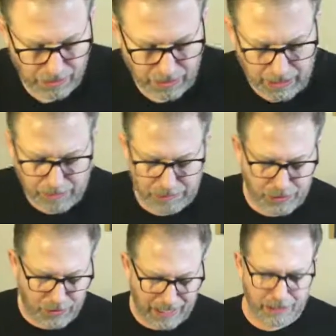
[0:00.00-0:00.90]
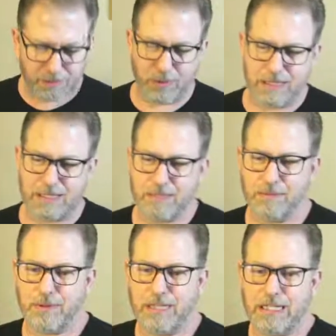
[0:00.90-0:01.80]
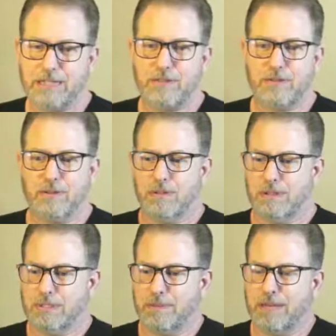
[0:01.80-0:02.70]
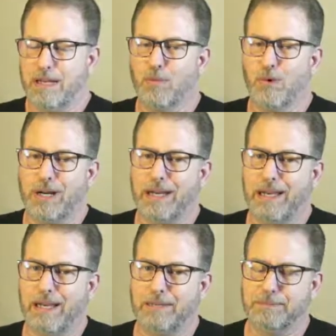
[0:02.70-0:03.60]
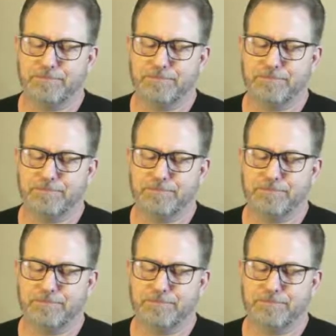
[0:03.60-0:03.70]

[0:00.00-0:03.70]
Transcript: I'm trying to print some things for something I'm working on